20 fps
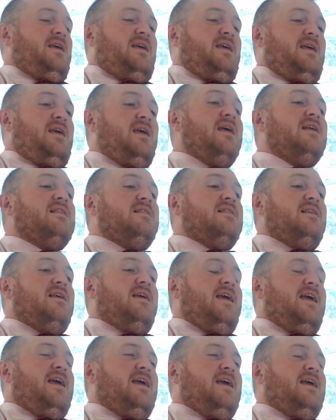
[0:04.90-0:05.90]
It
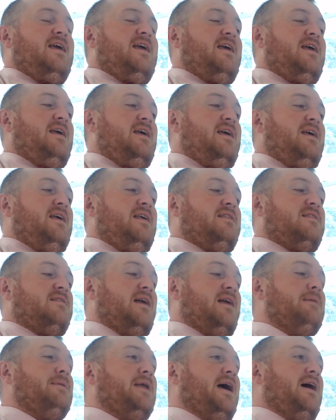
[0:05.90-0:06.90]
is
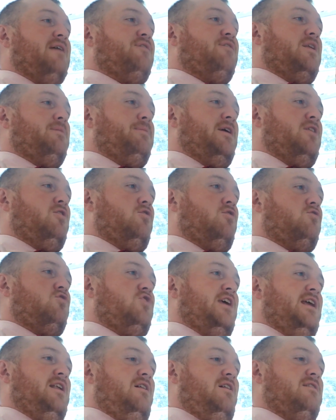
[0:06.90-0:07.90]
time now for the Peter
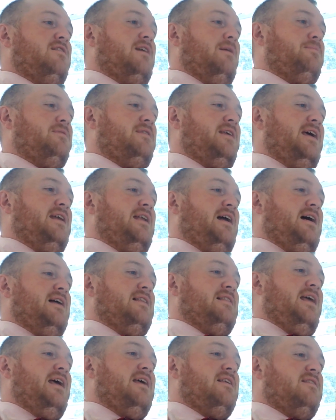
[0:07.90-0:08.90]
Channel Top 10
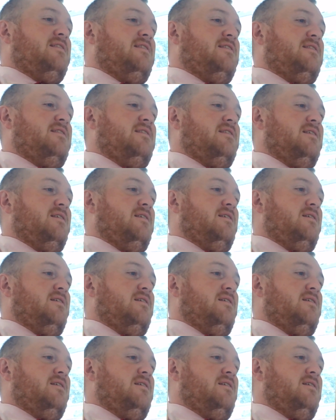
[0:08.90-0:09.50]
on this.